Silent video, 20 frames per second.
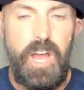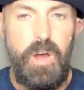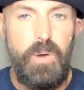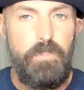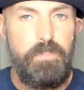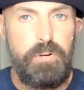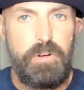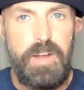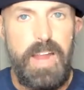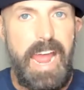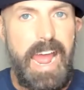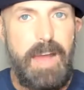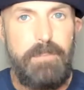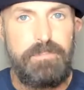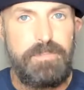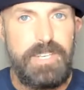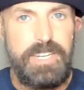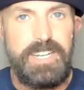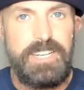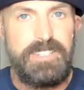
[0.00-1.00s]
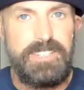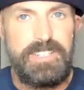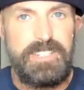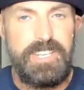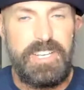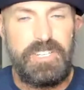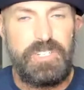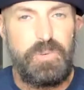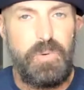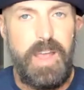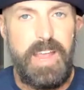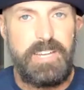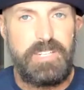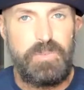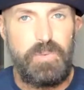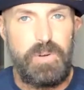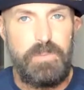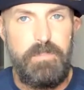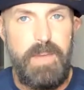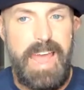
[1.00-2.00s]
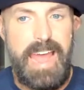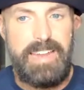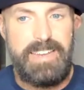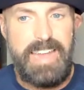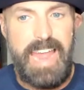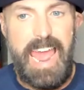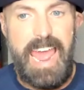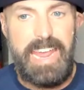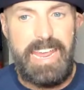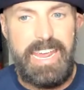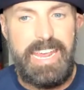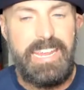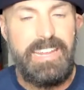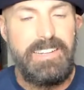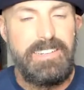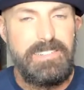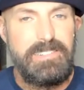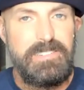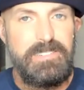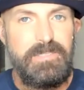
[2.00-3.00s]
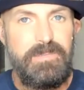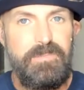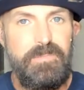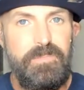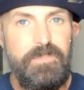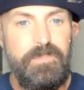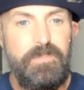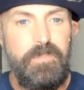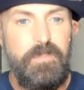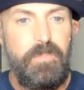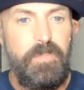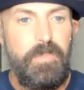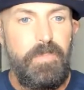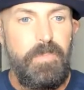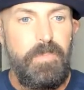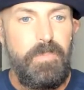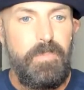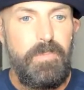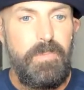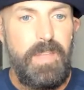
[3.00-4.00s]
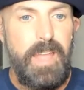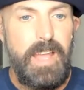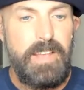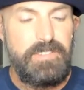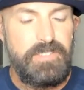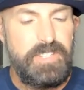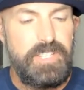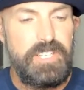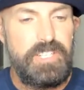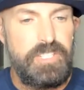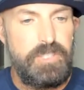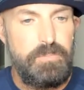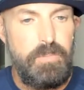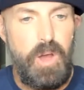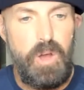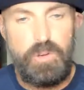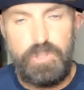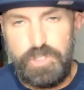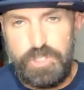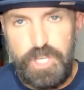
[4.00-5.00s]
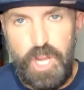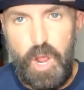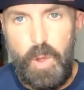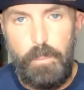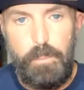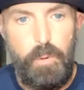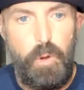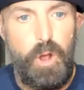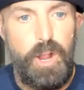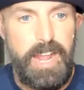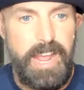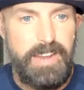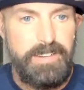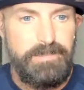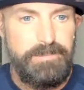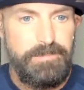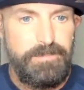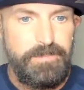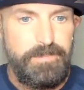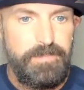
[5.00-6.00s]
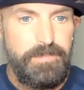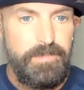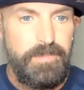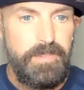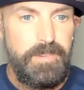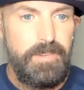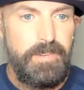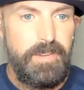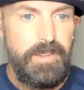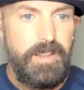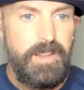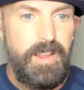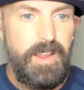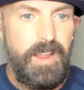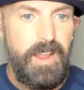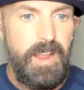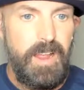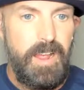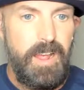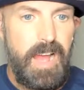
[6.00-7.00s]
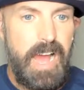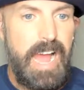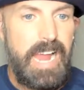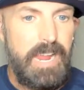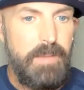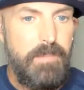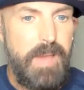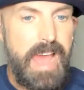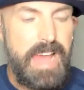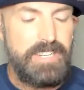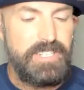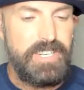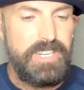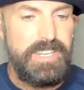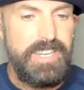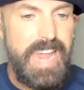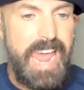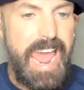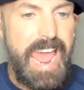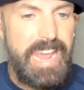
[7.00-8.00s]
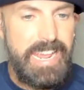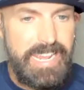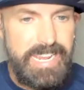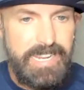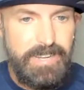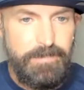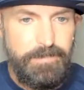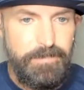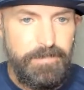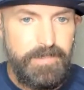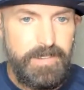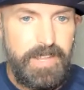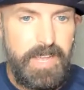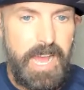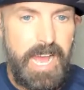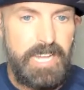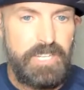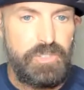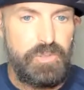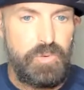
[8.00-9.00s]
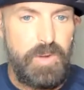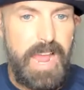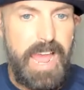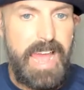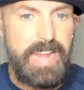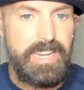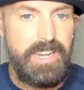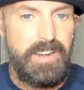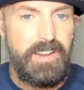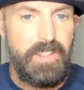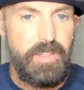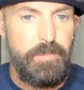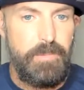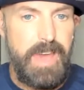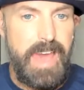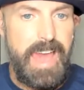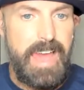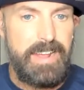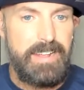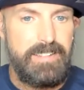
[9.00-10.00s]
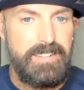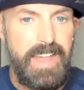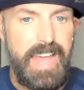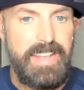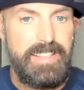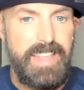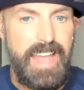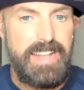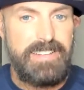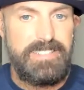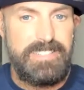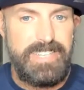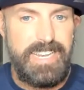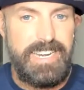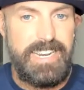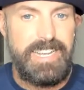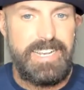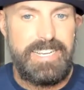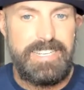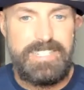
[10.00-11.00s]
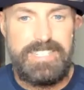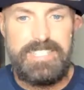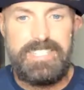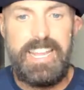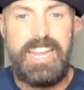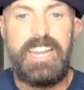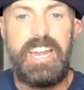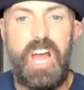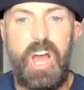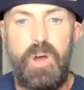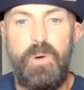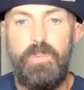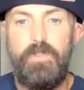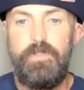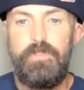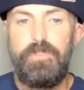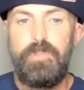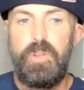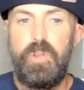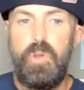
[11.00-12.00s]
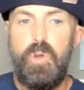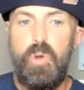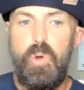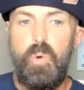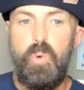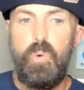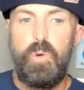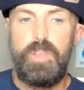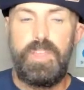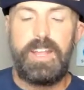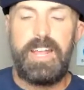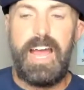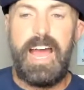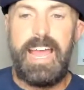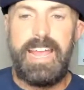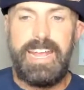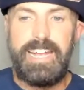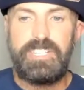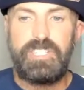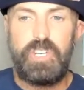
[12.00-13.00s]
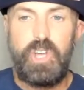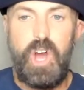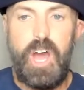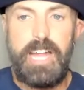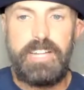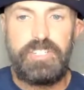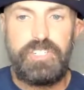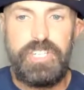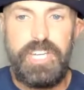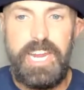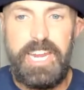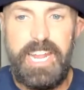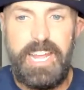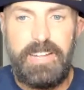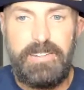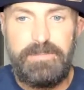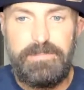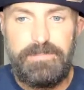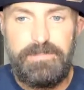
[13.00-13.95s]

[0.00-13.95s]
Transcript: perhaps it is a situation where Matt Nagy, as the smoke show put it, I imagine Nagy got dragged into the back like that scene in Casino where the guy gets caught cheating.